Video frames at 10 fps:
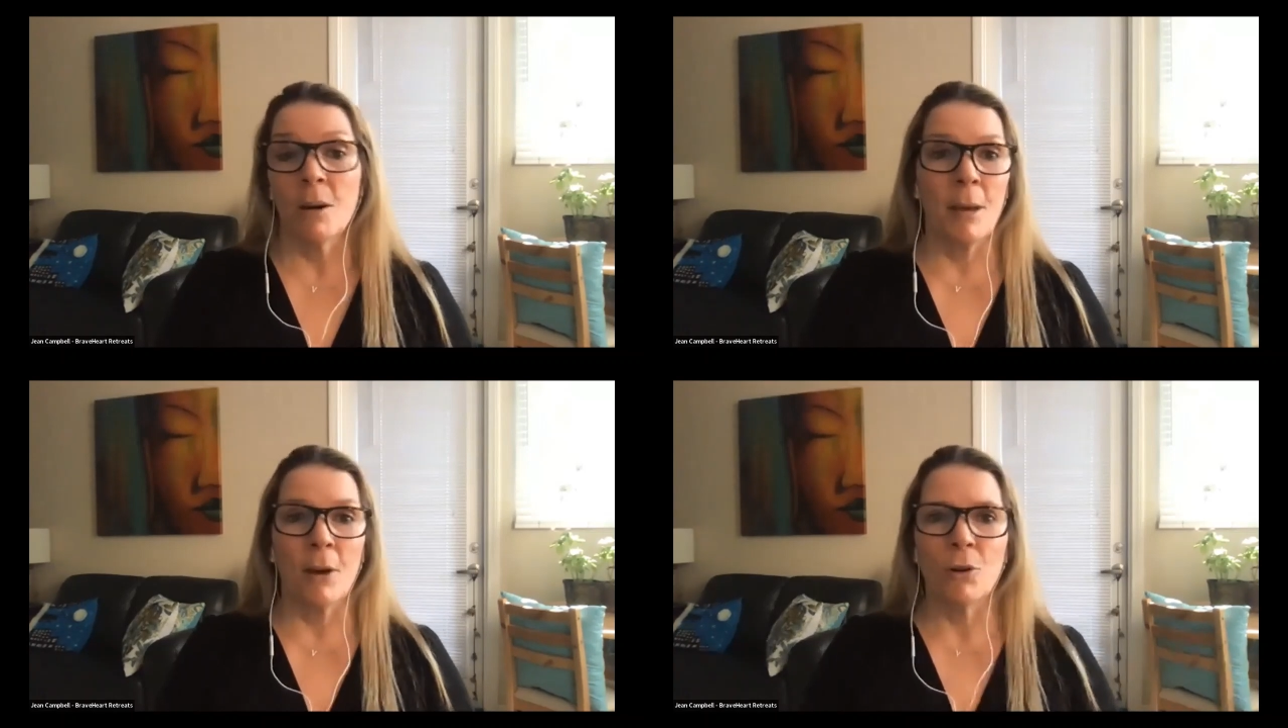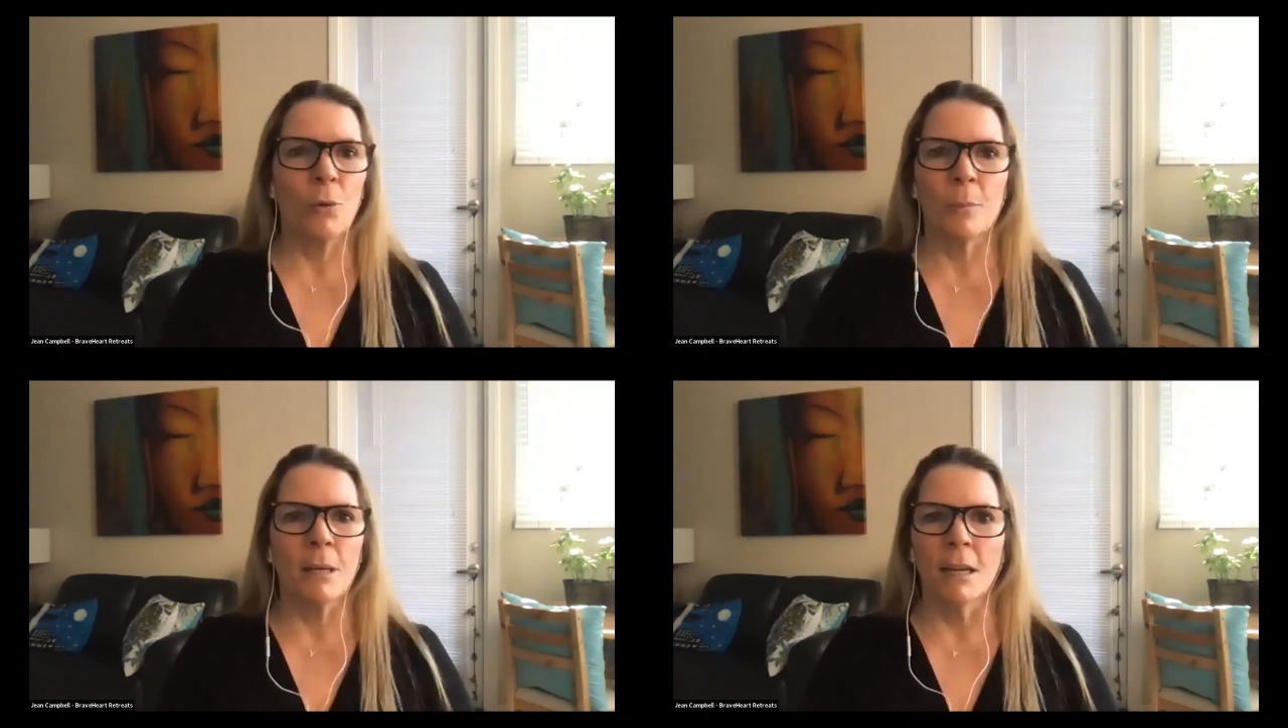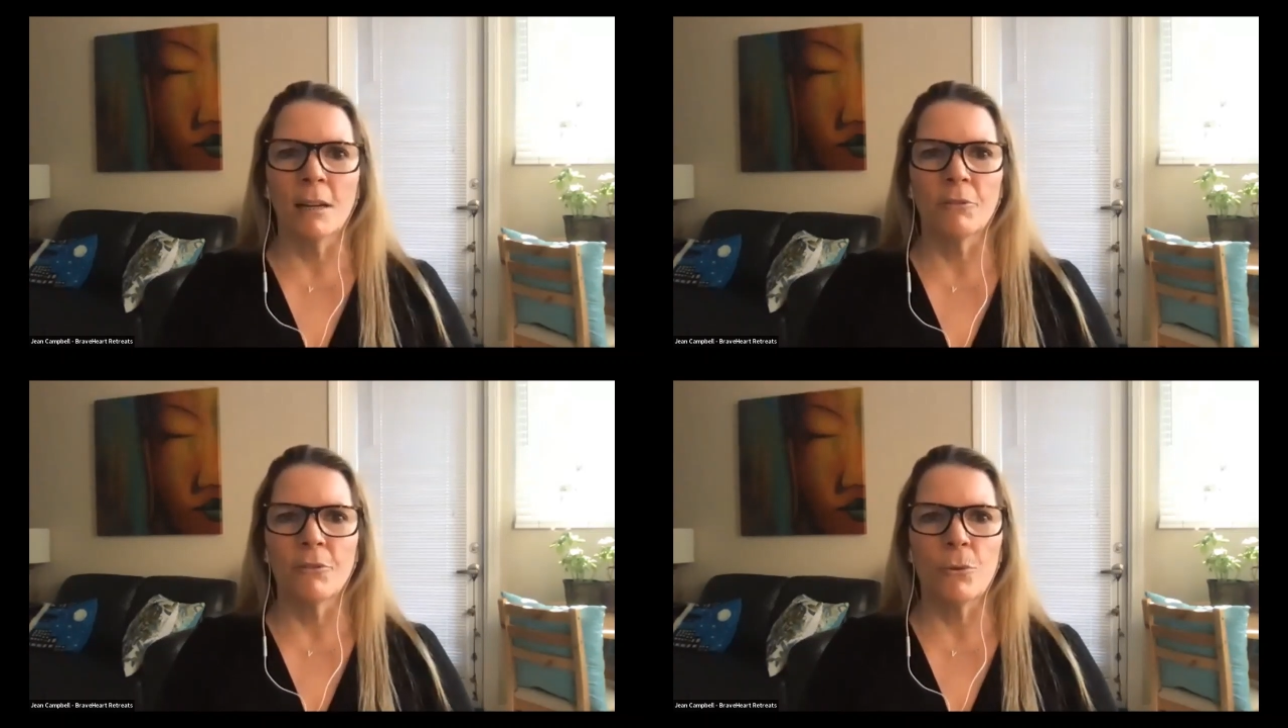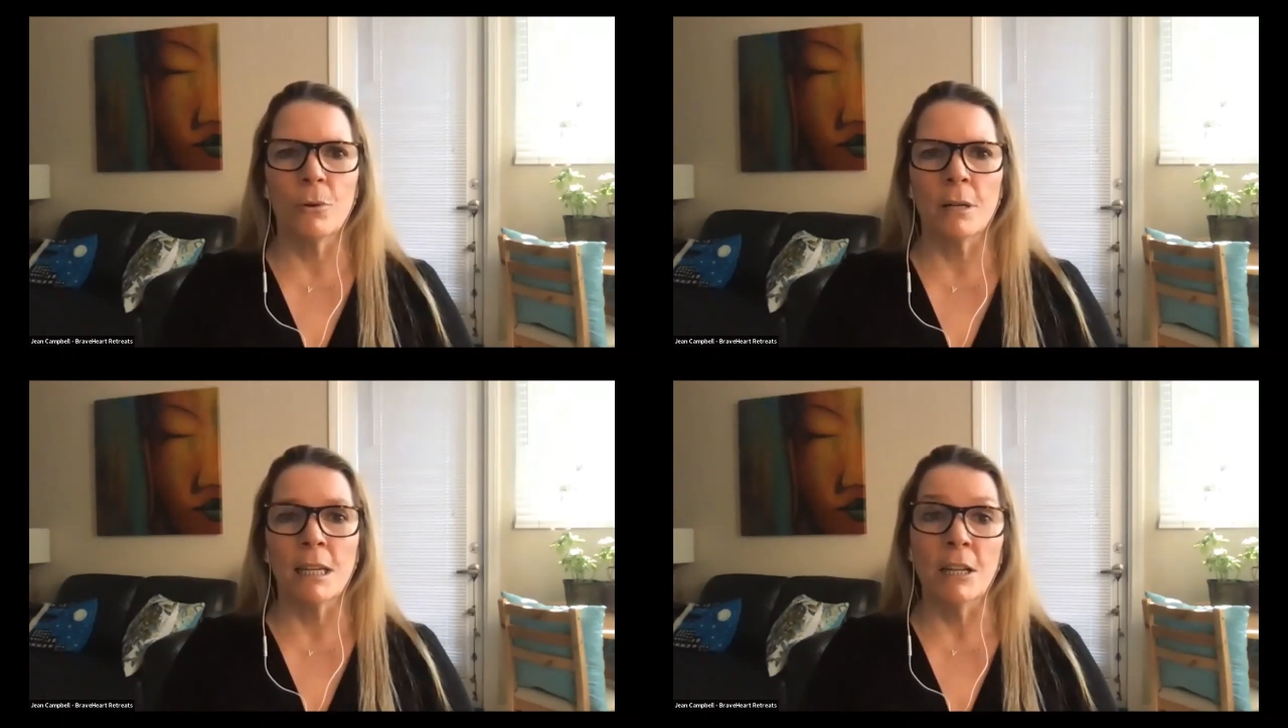about Whole Being
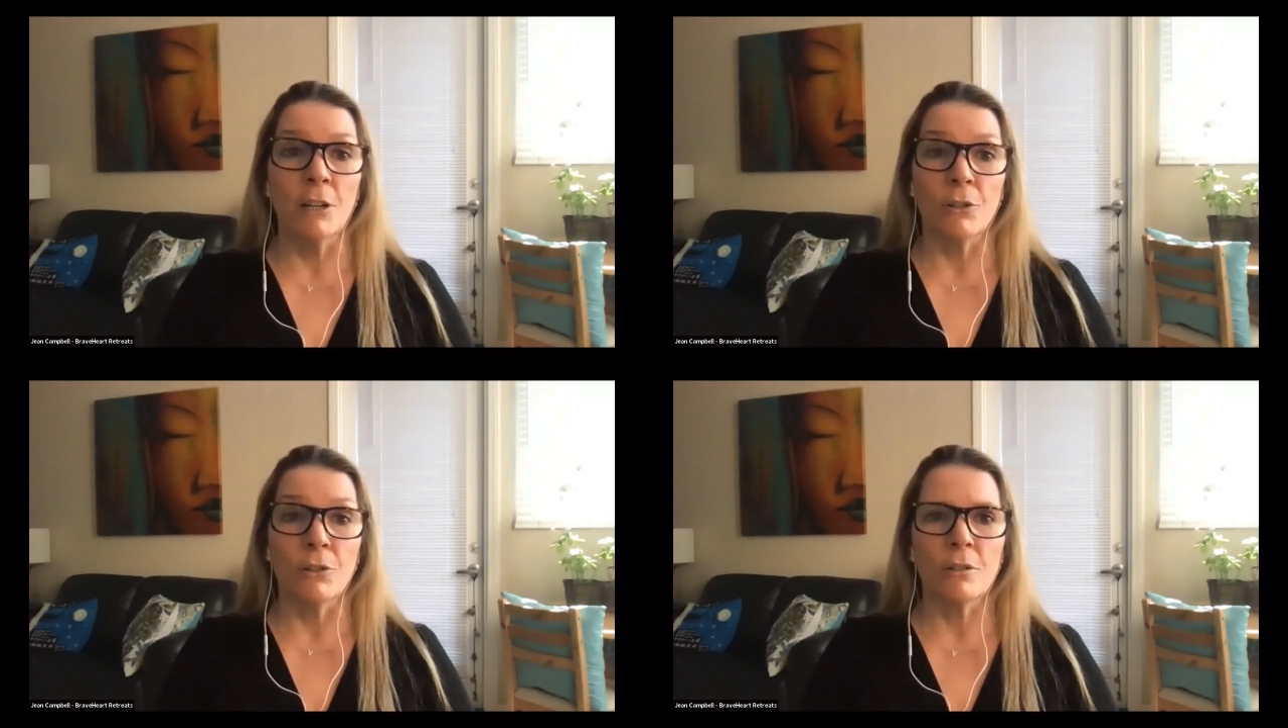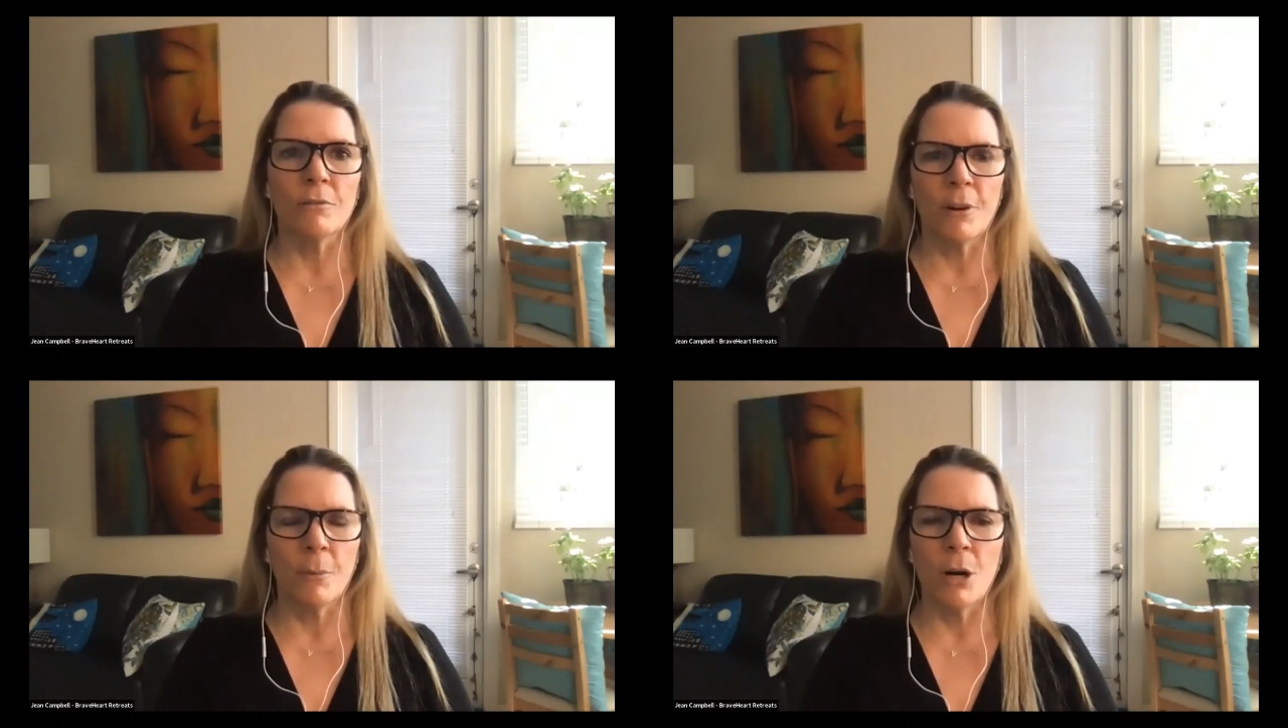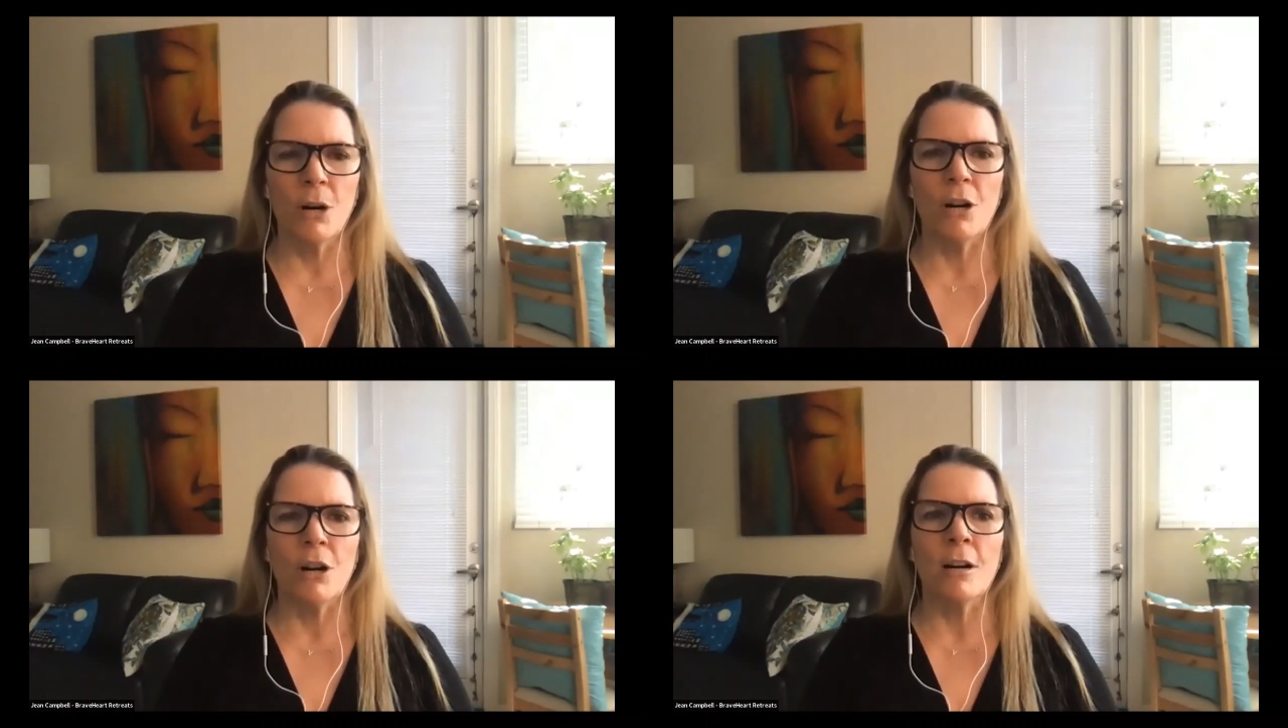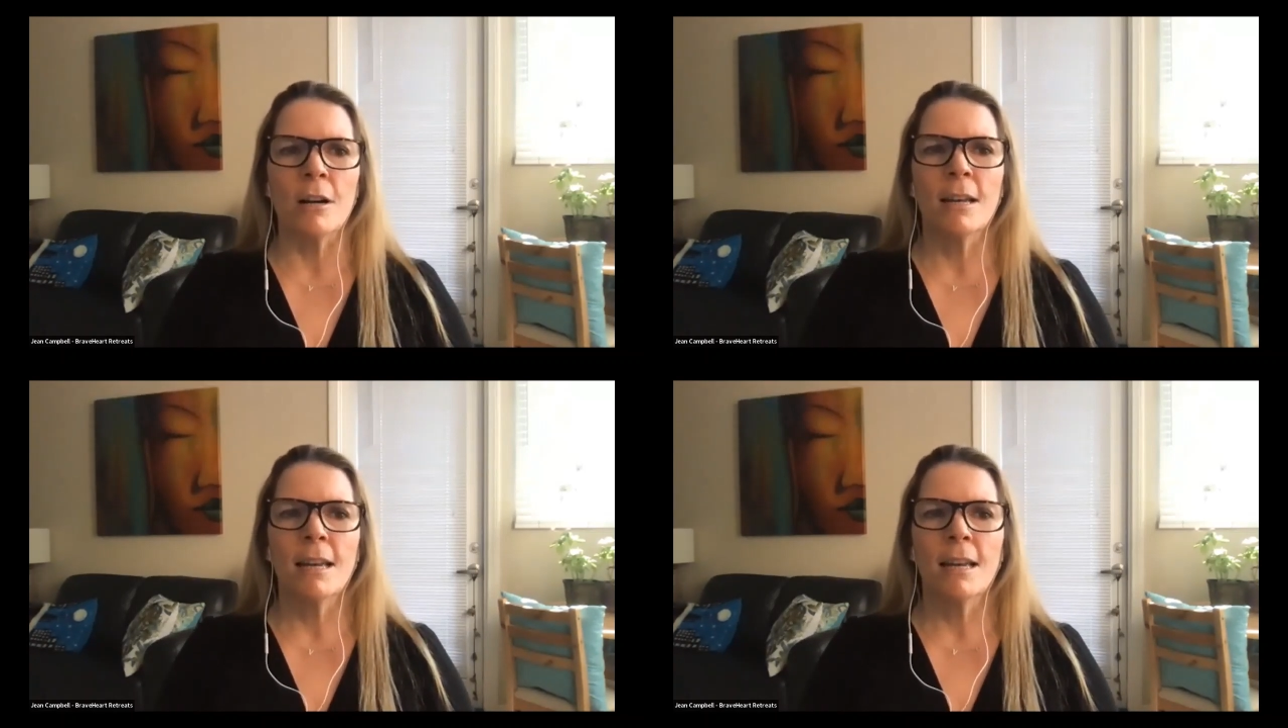for years from her